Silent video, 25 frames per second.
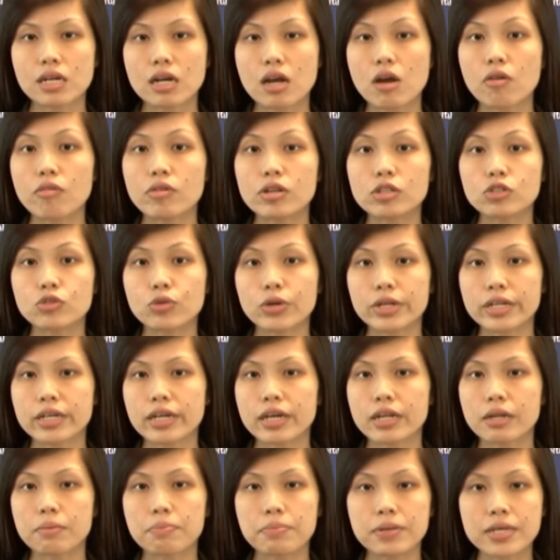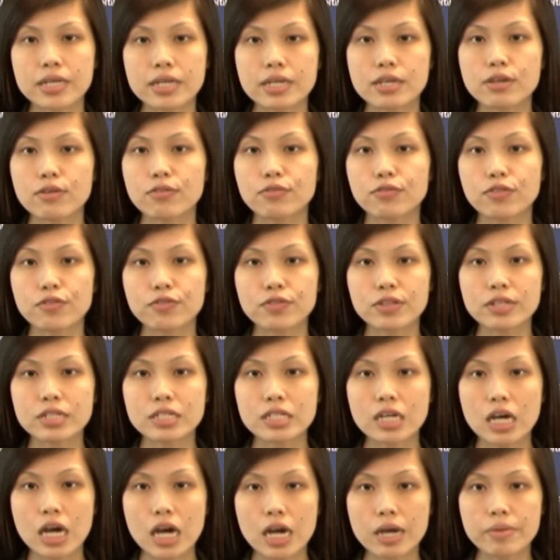are currently trading at a PE of 15
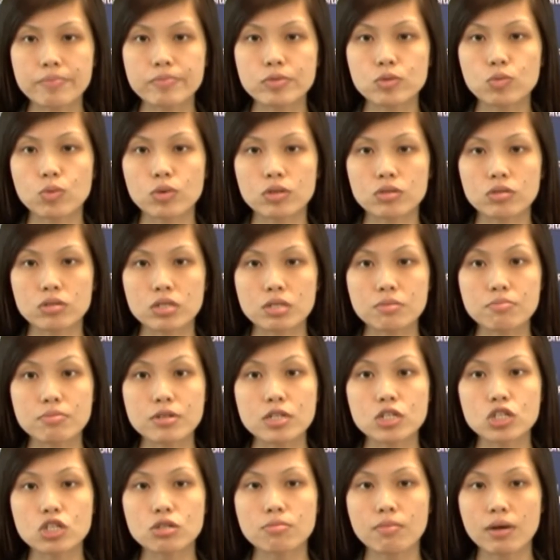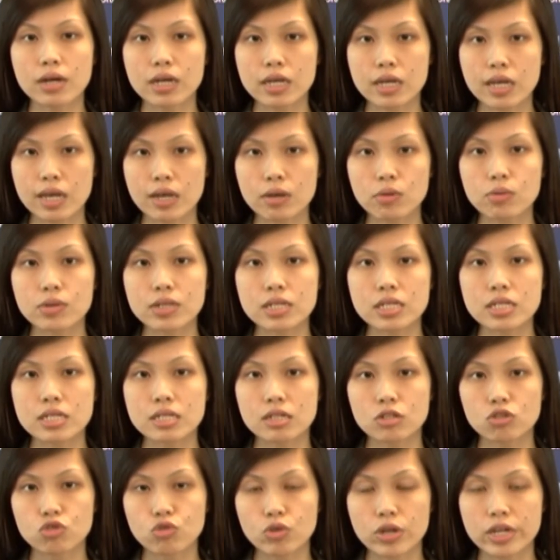times, while emerging market
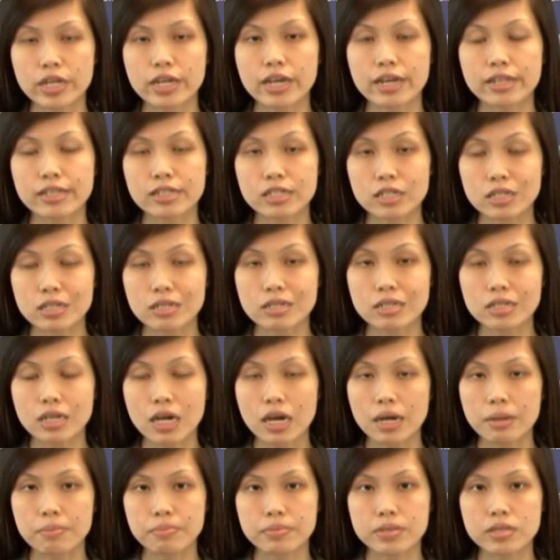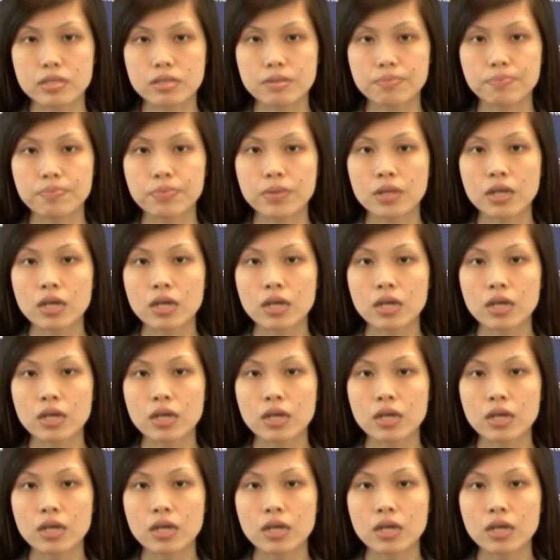equities are trading at 13 times.